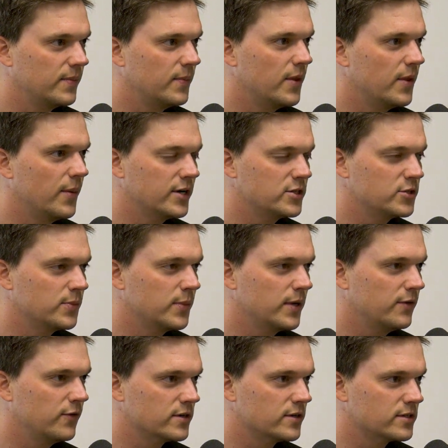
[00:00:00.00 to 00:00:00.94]
the bedroom
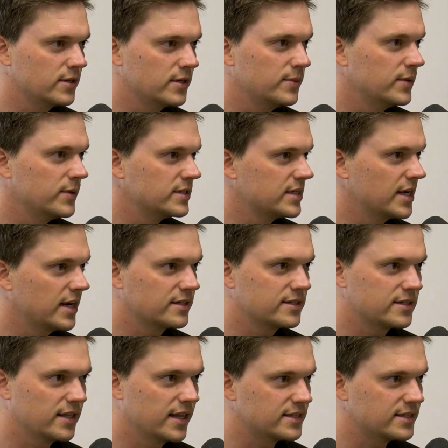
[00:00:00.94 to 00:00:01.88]
be for sleep and
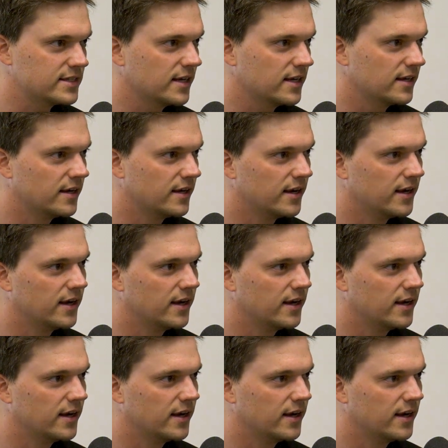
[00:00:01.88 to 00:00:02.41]
sex, and that's it.